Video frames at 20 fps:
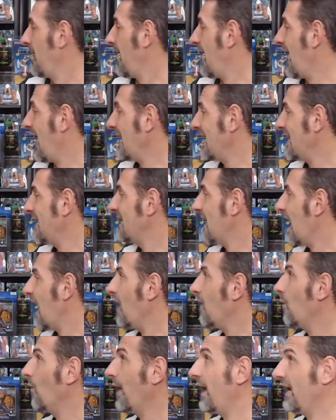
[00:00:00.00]
I
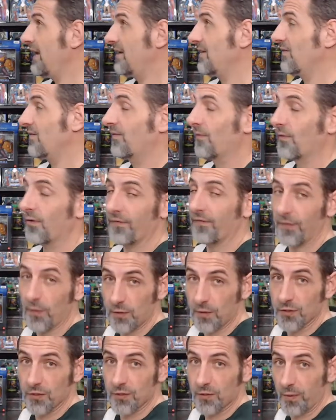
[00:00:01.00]
cannot wait for
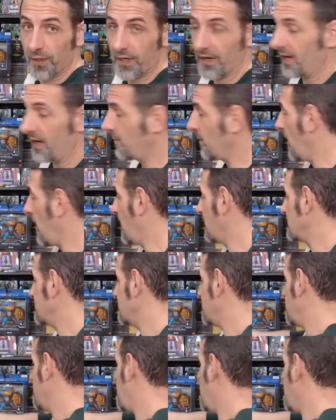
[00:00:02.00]
future Tweeterhead products to come